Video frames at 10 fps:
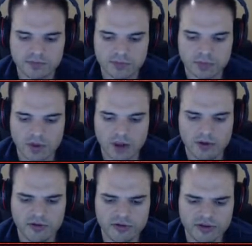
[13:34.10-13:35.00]
going to
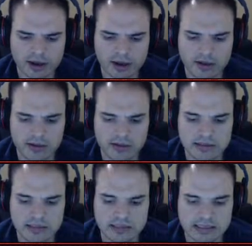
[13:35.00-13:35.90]
switch out
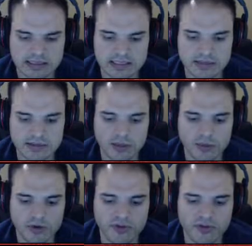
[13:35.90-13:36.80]

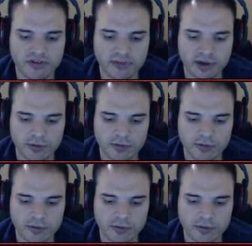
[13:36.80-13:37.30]
Amoonguss into Suicune.